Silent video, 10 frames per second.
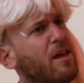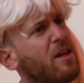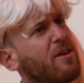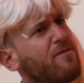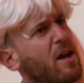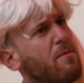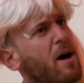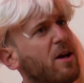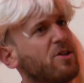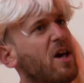thank you very
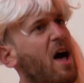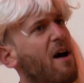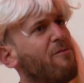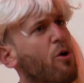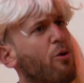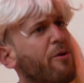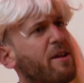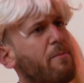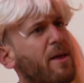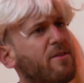much. I've
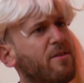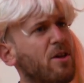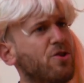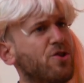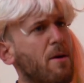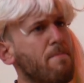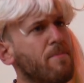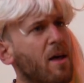already been to the gym